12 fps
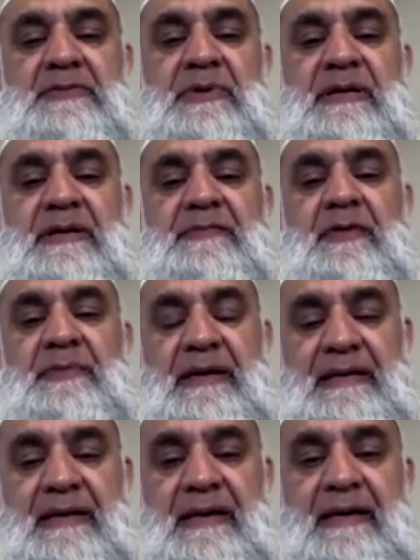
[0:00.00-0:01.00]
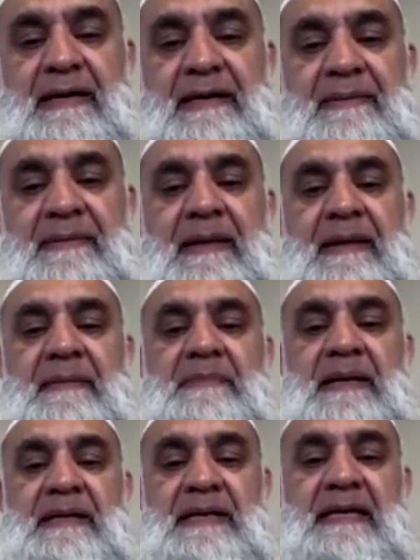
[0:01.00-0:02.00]
were from India,
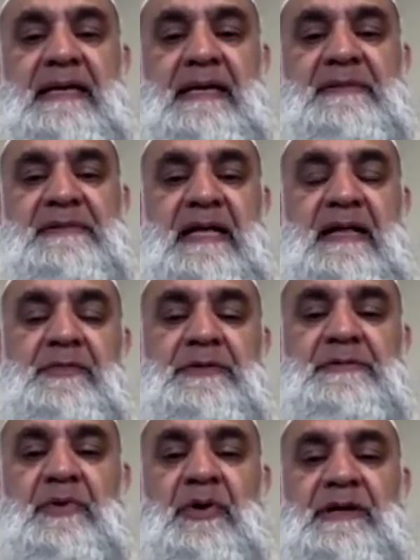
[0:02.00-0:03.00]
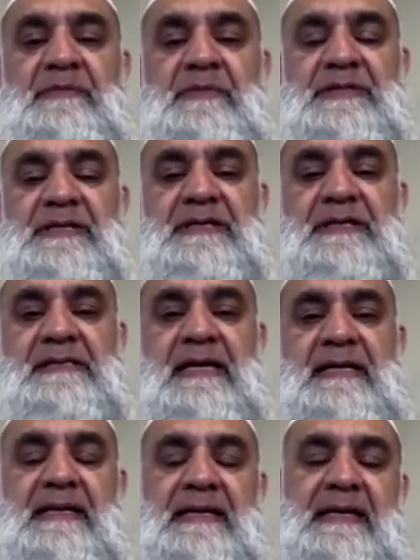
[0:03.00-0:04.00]
but he himself was born in Mauritius,
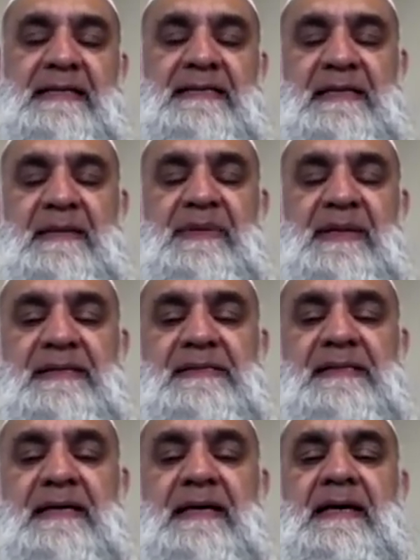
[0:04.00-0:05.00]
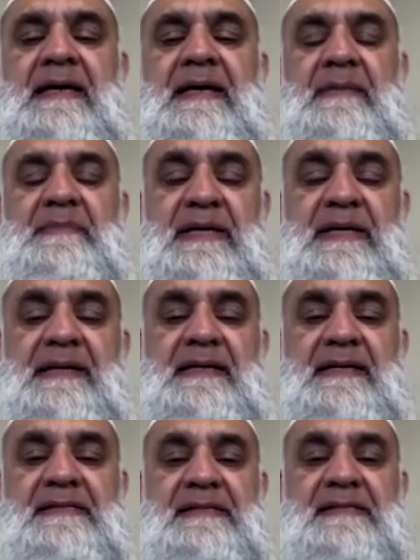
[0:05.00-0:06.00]
and he and his siblings, a brother
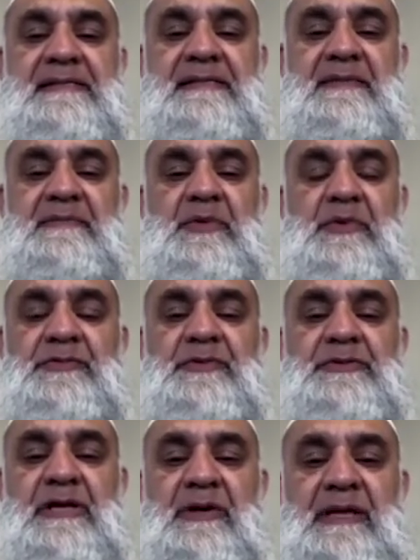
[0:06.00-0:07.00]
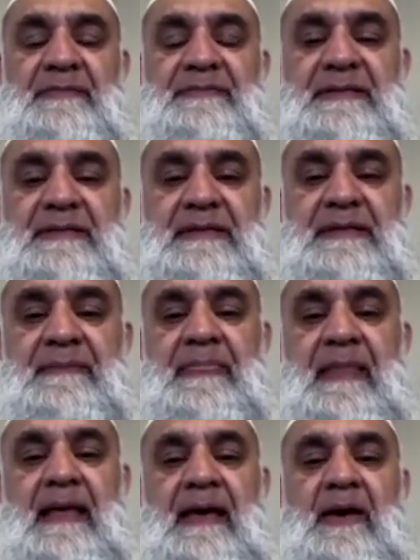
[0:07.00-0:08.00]
and a sister, moved to South Africa
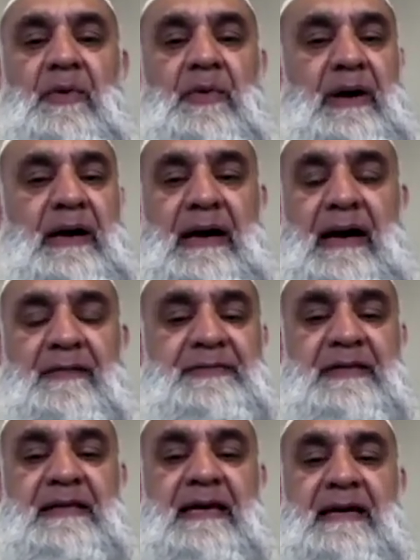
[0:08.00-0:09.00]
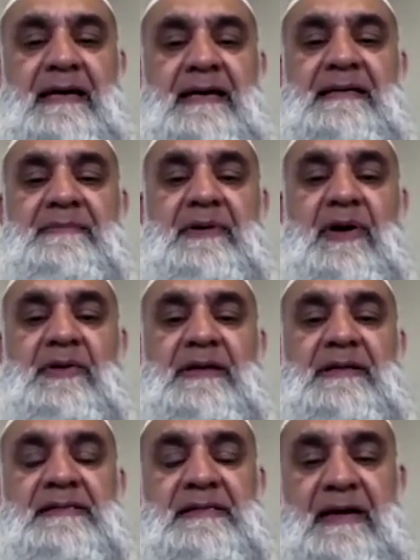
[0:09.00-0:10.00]
uh, after they heard about
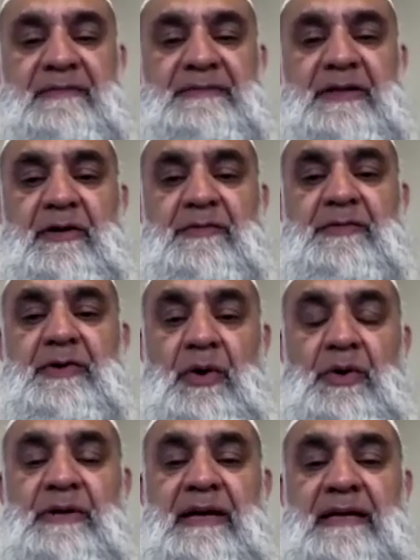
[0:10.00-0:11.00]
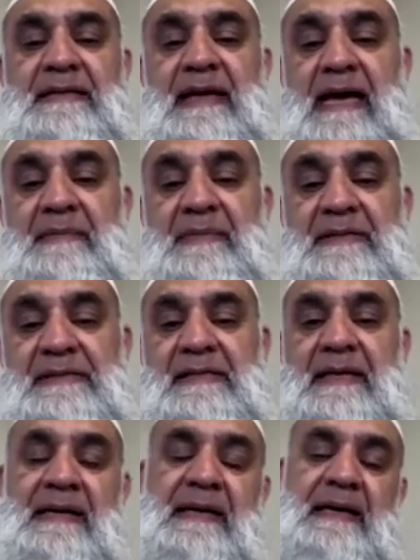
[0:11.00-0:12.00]
the discovery of gold and
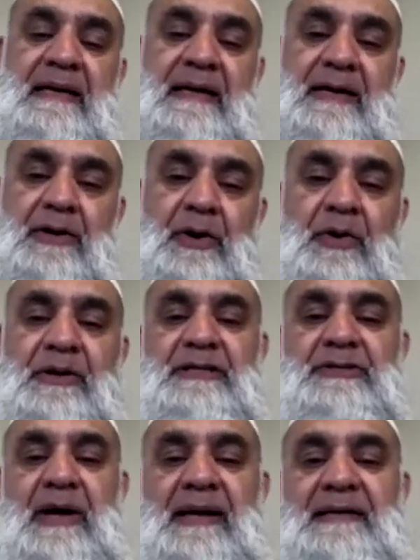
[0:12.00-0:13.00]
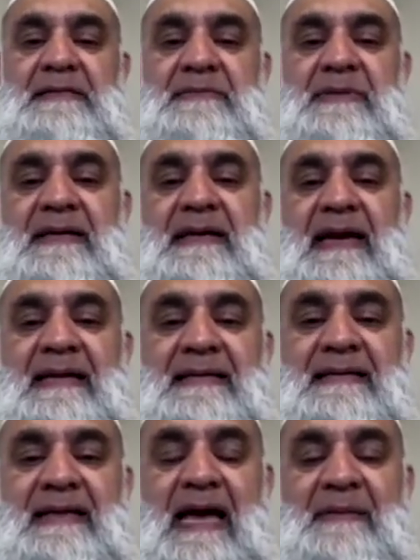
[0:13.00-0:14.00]
diamonds, uh, gold in Johannesburg
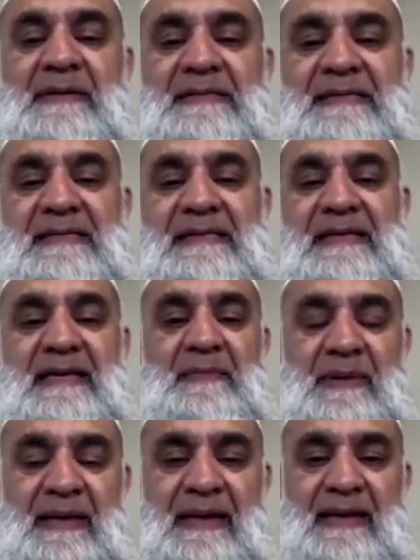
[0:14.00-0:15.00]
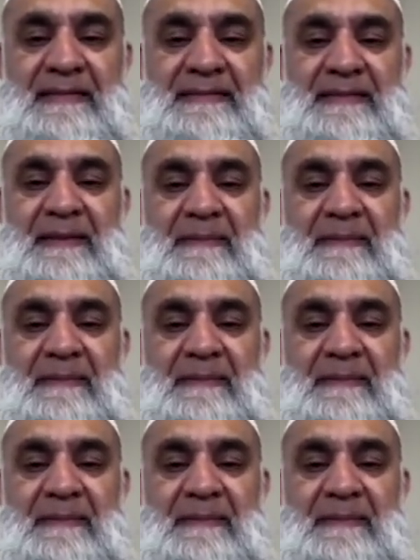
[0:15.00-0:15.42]
and diamonds in the Kimberley area.